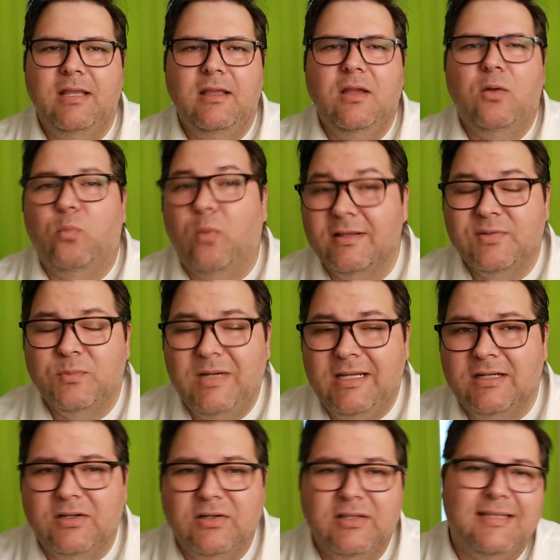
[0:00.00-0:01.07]
what's
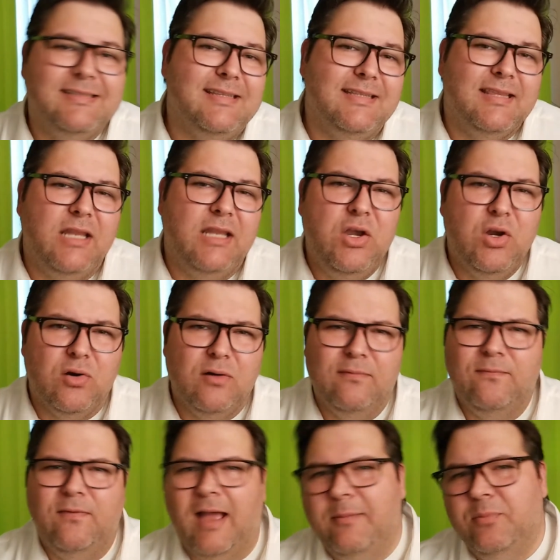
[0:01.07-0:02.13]
weird is that the nerve
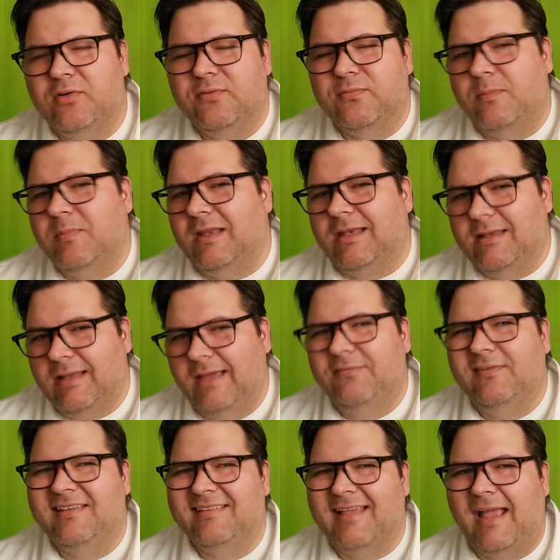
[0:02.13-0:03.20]
fibers from the
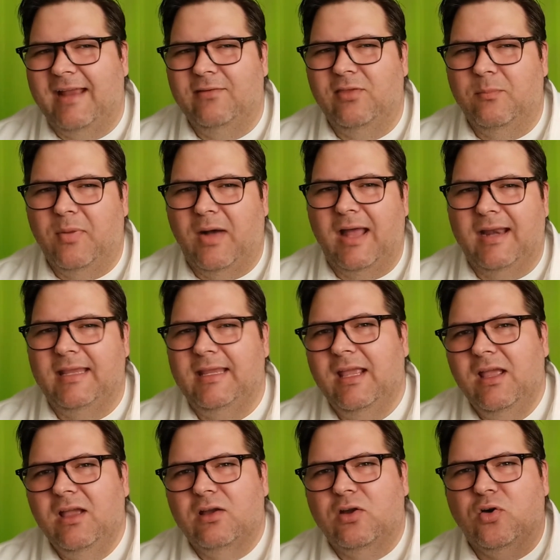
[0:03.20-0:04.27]
left side of the body
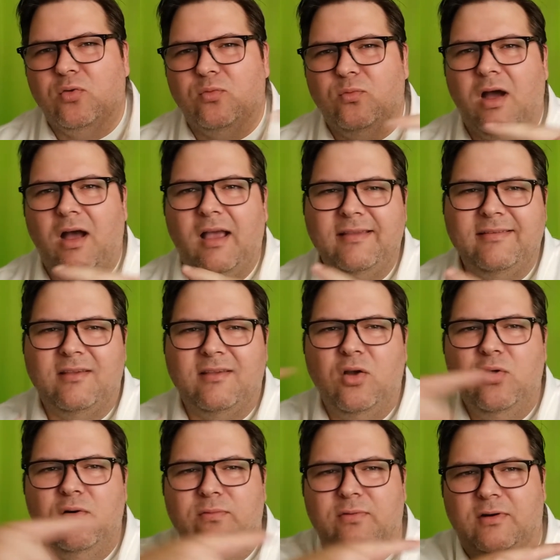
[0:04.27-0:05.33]
cross
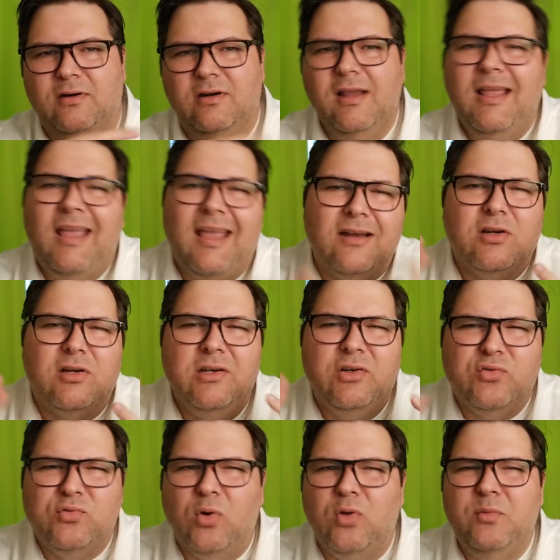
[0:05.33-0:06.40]
over and are
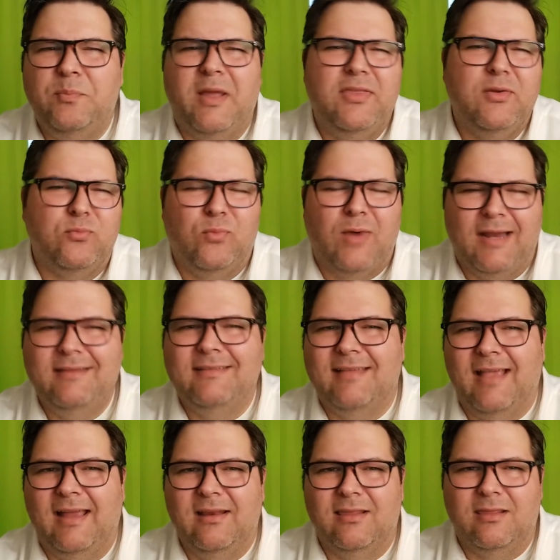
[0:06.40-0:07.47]
controlled by the right
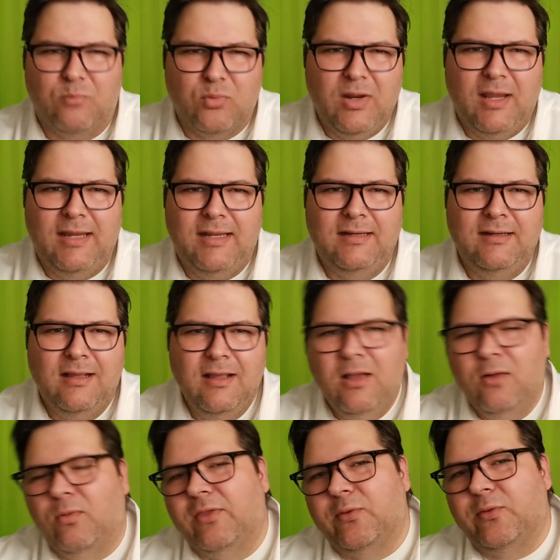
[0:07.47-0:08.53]
side of the brain,
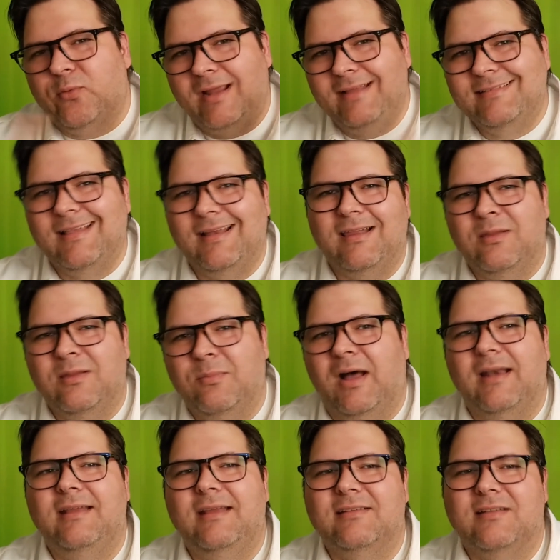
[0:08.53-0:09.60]
while the right side of the
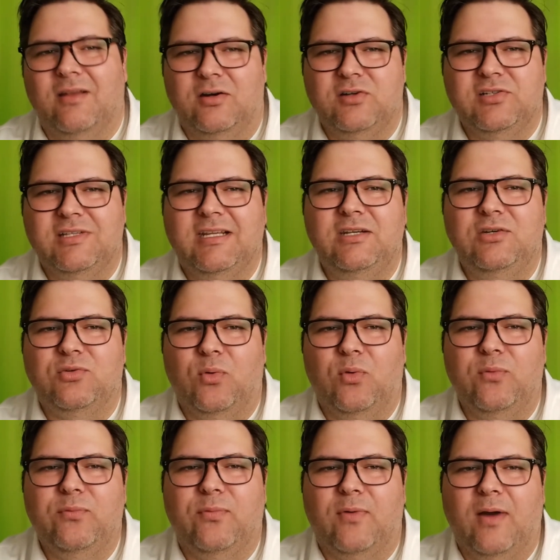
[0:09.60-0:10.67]
body is largely
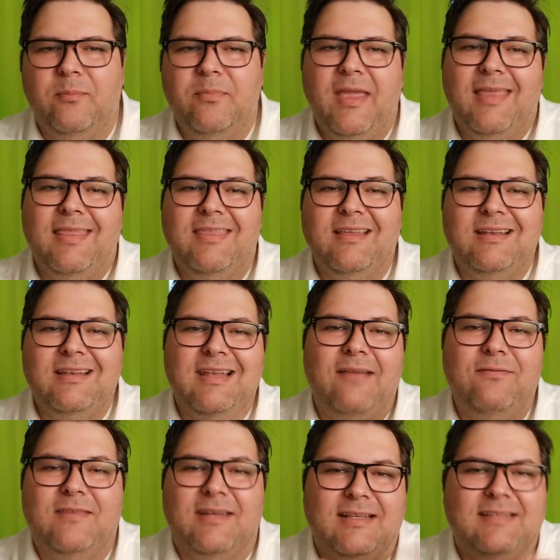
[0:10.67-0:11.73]
controlled from the
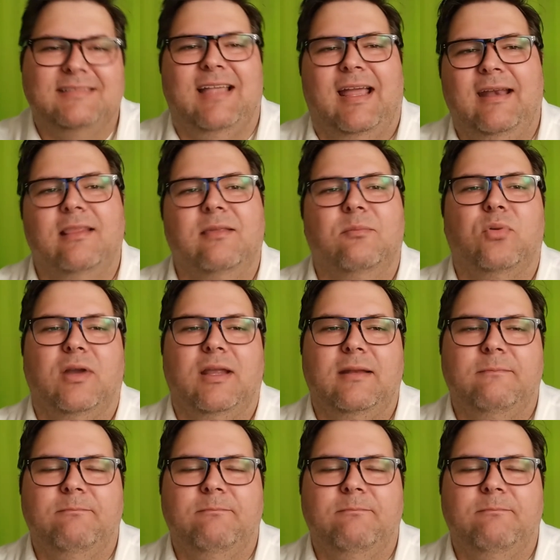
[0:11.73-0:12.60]
left side of the brain.